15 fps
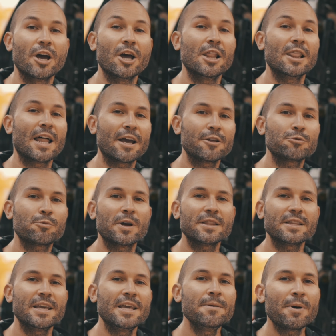a
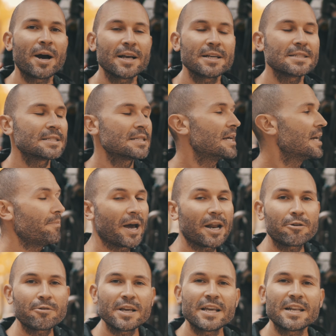lightweight e-bikes. The
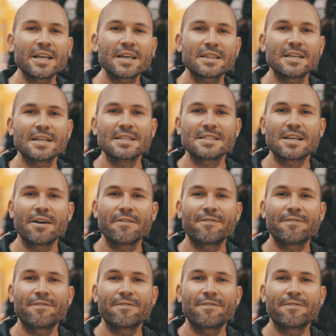battery in it is a